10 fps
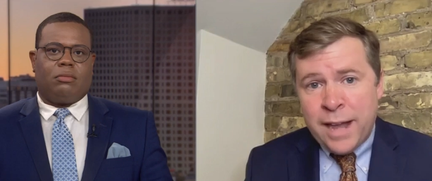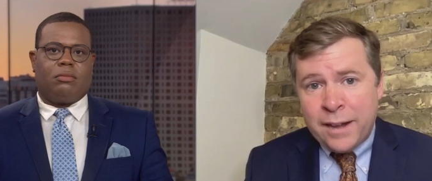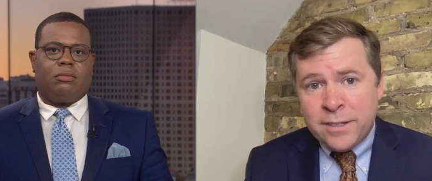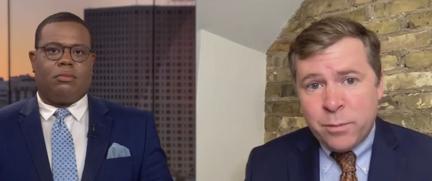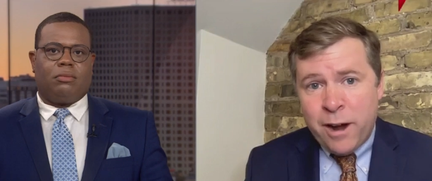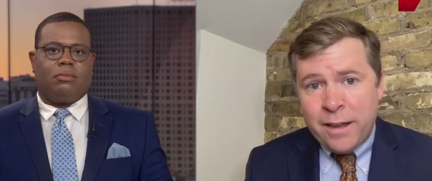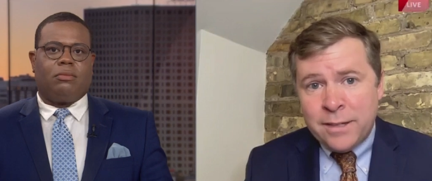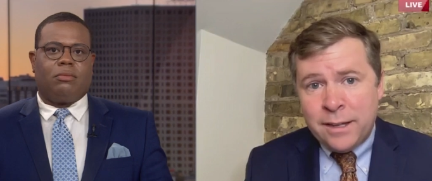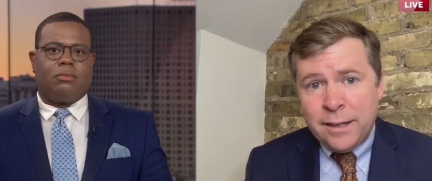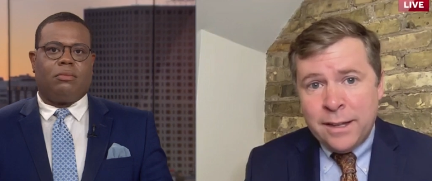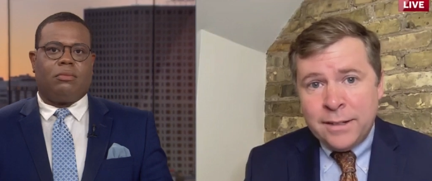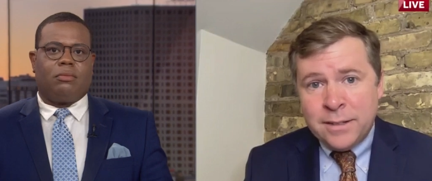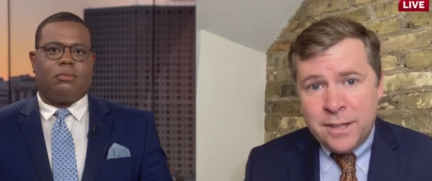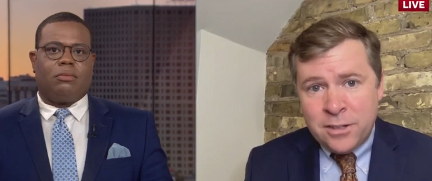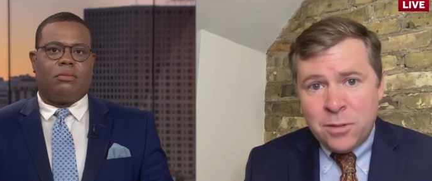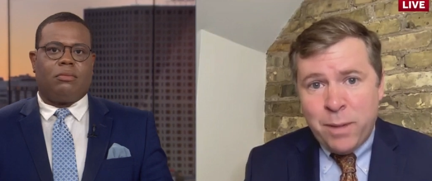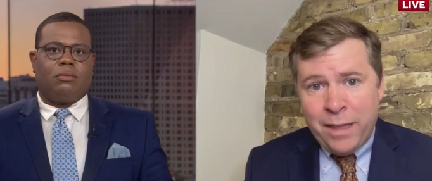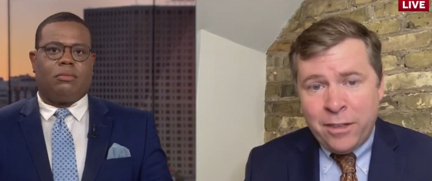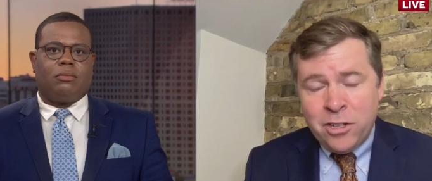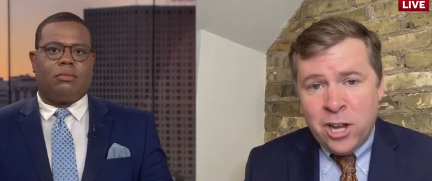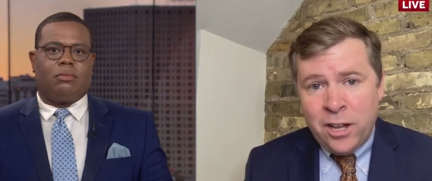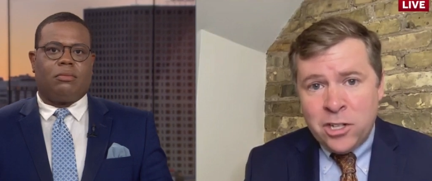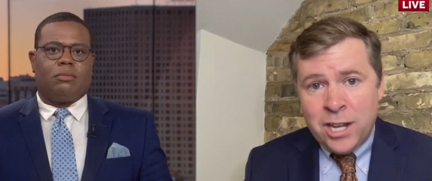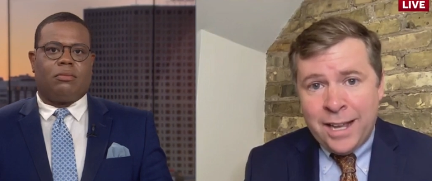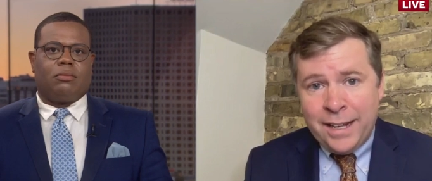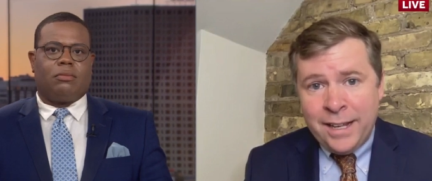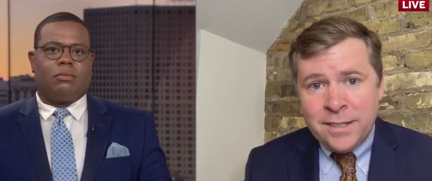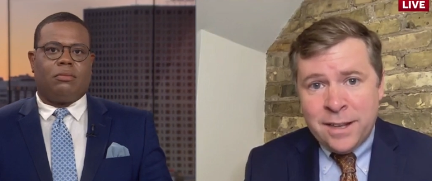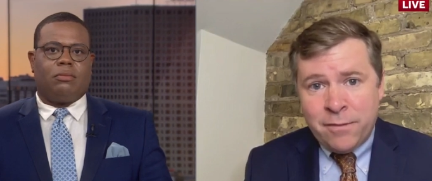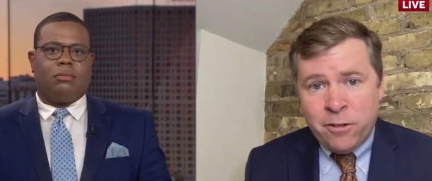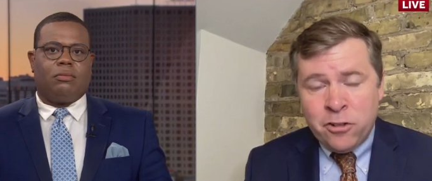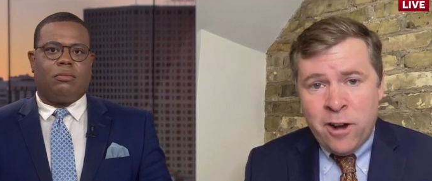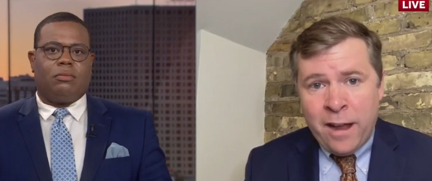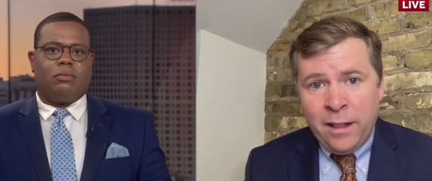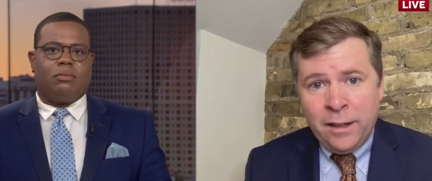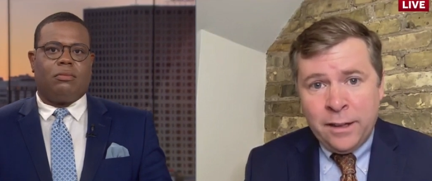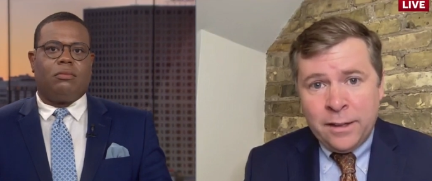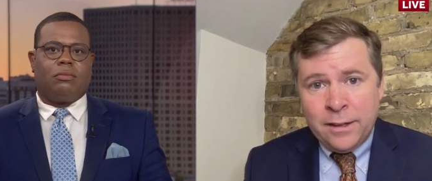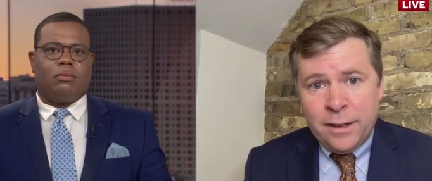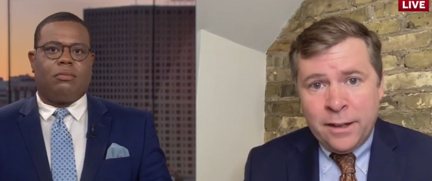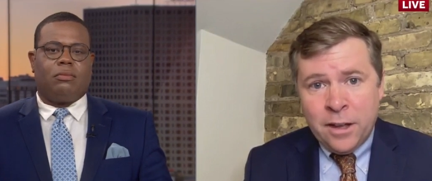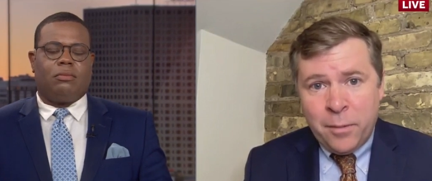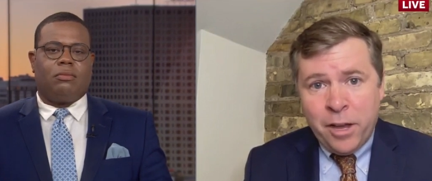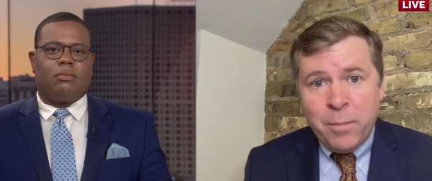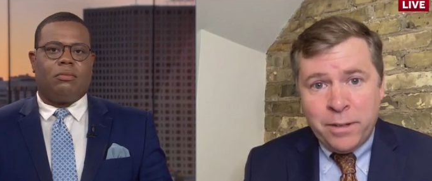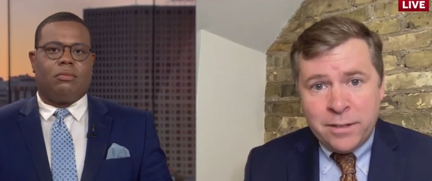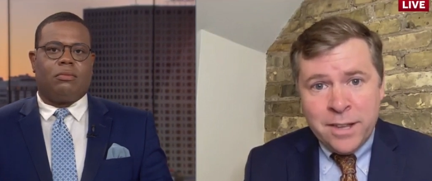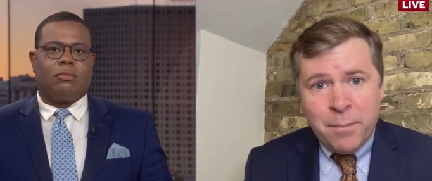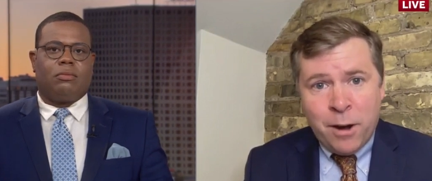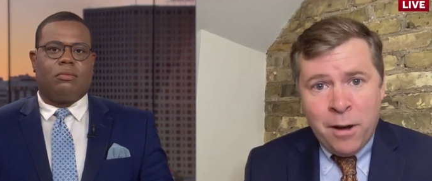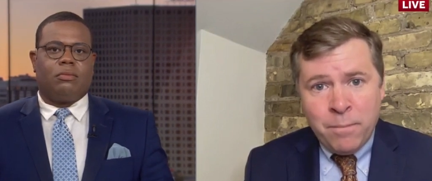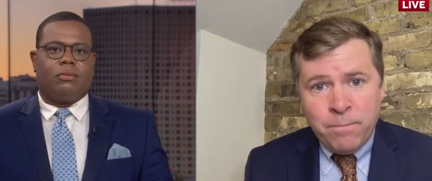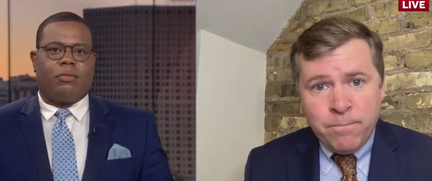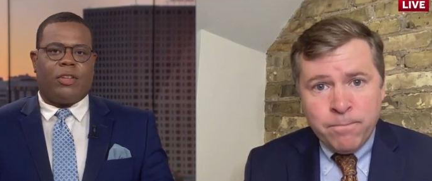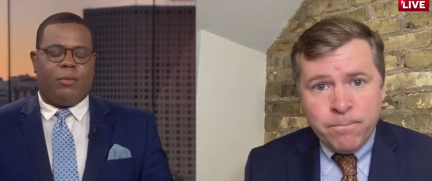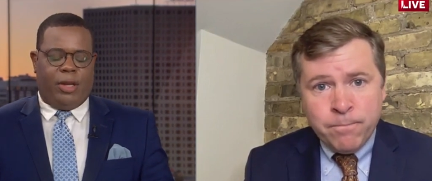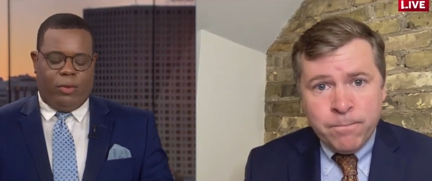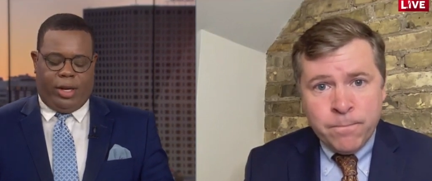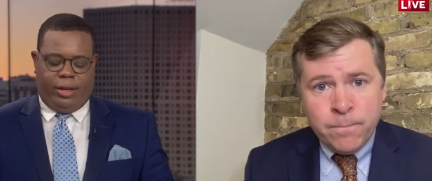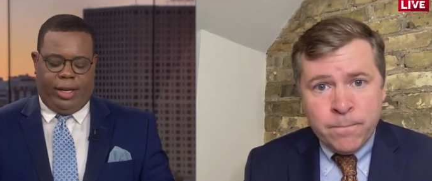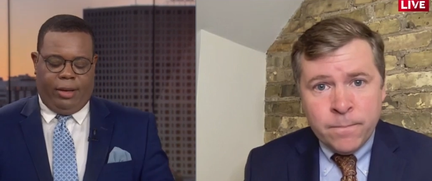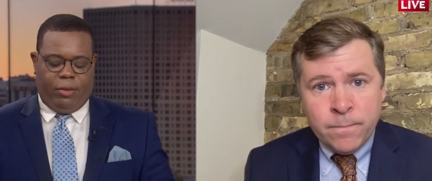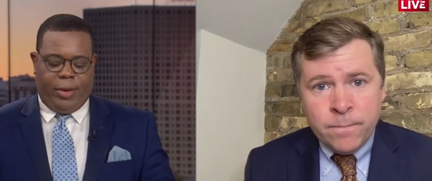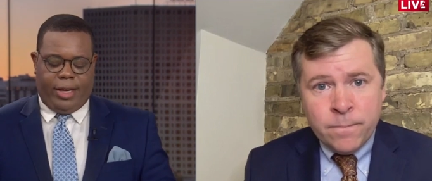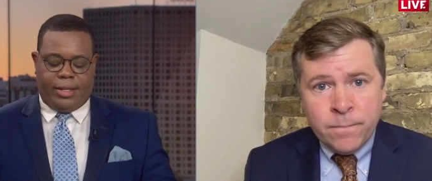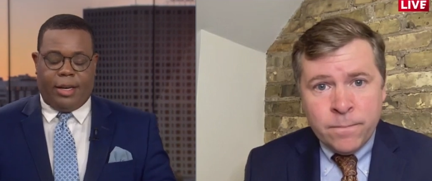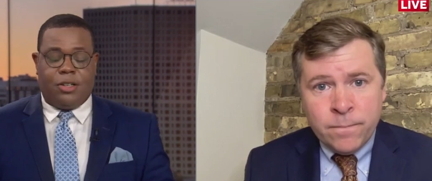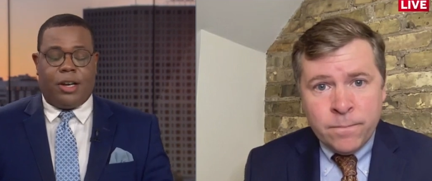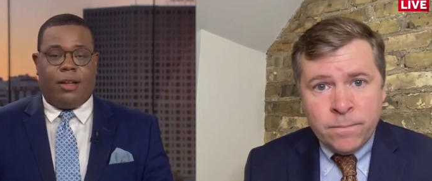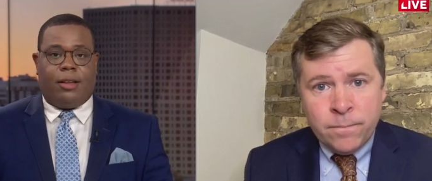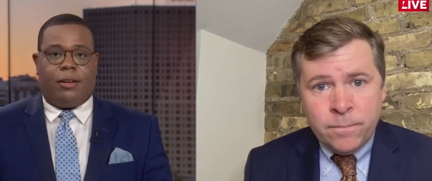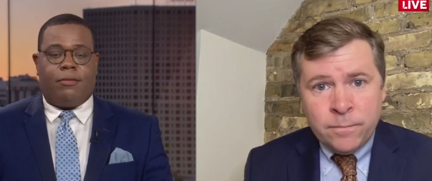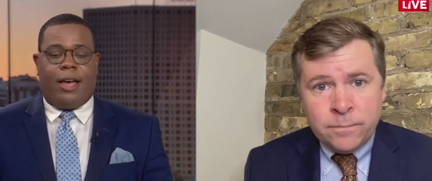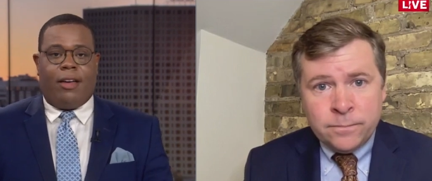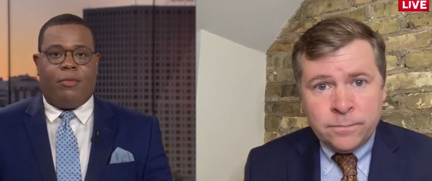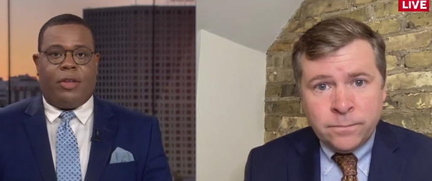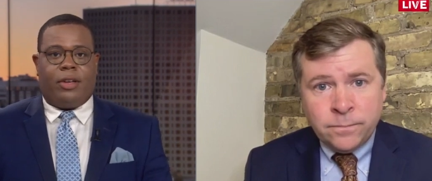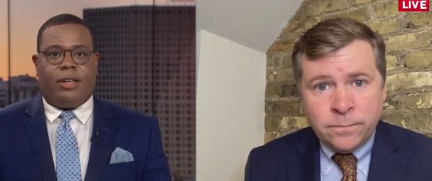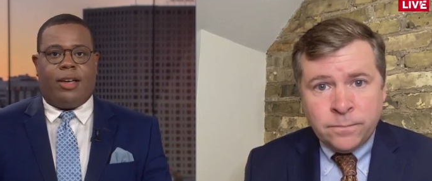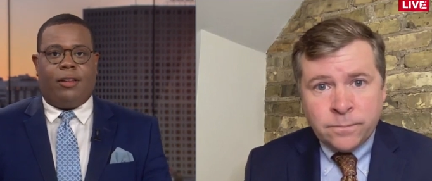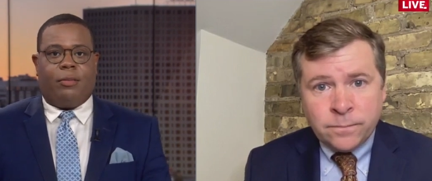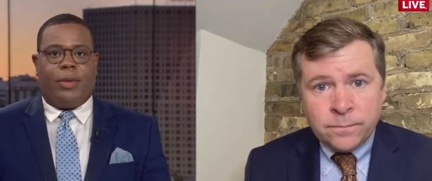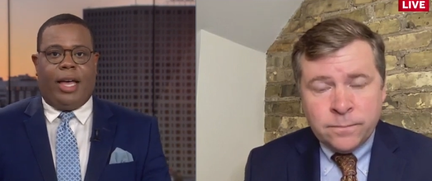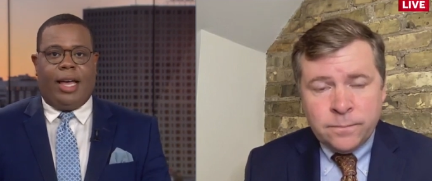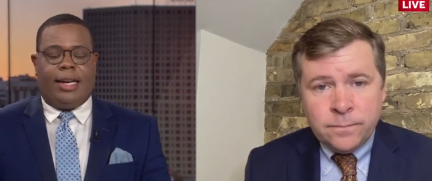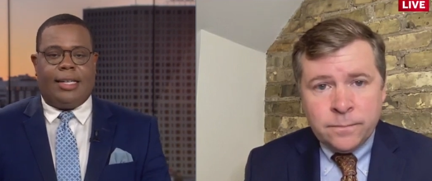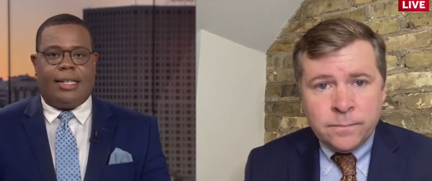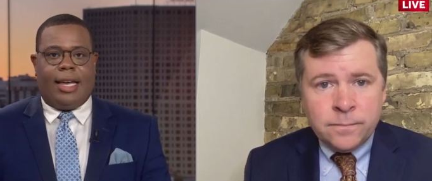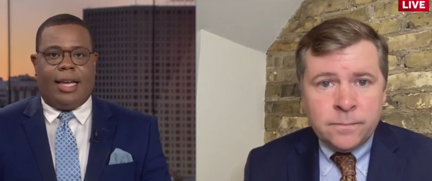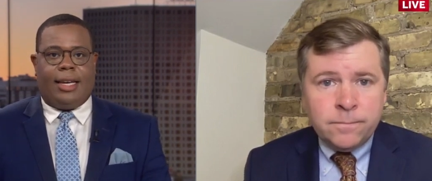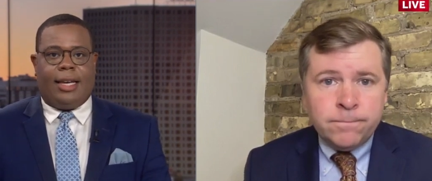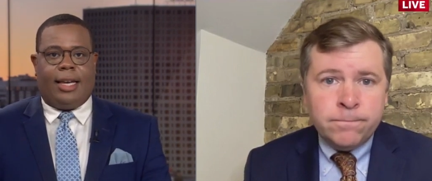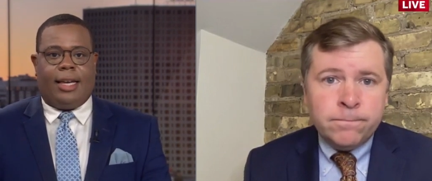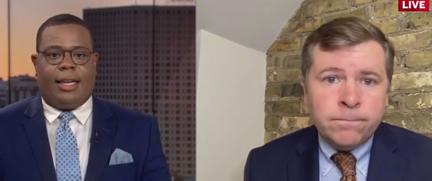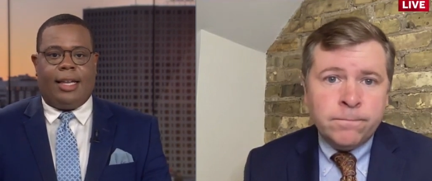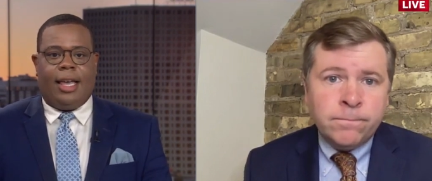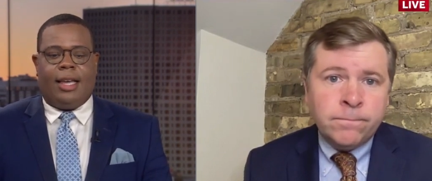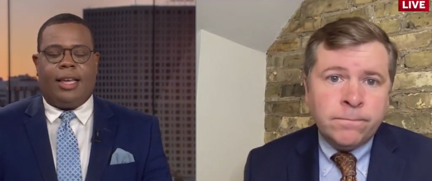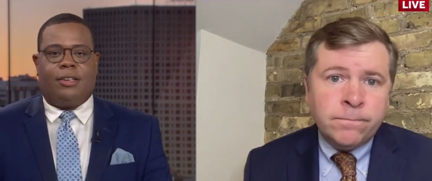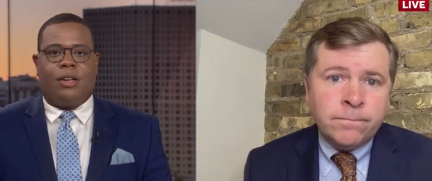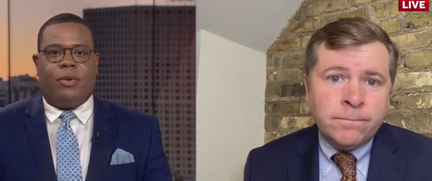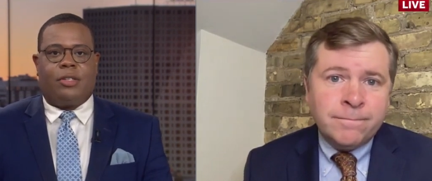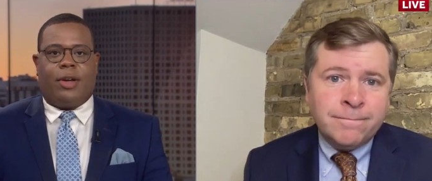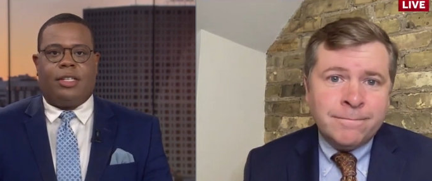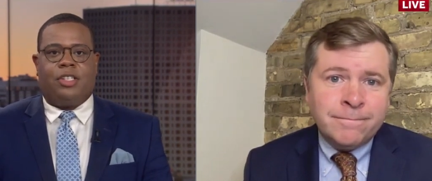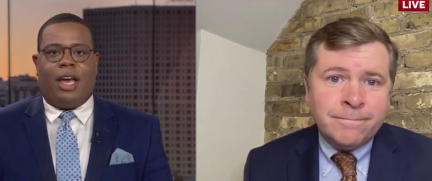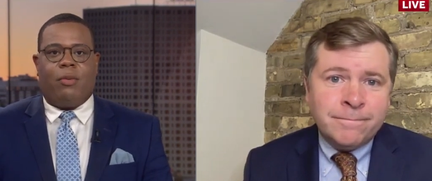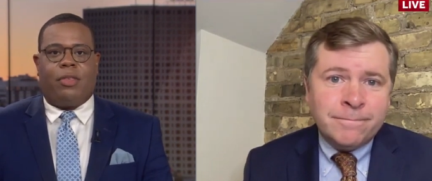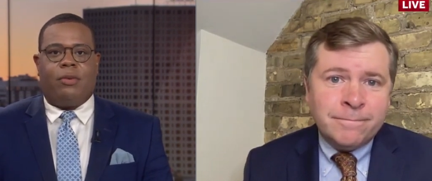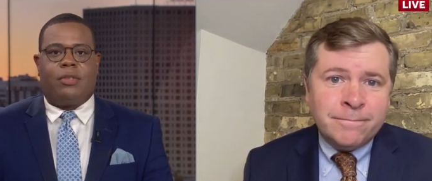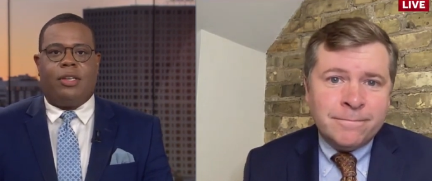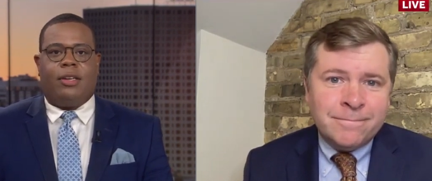Speaker 1: not a surprising decision by the judge, and he's set for trial coming up in December.
Speaker 2: And meanwhile, he remains in jail on a $5 million bond. Dan, it's always great to chat with you. We'll see you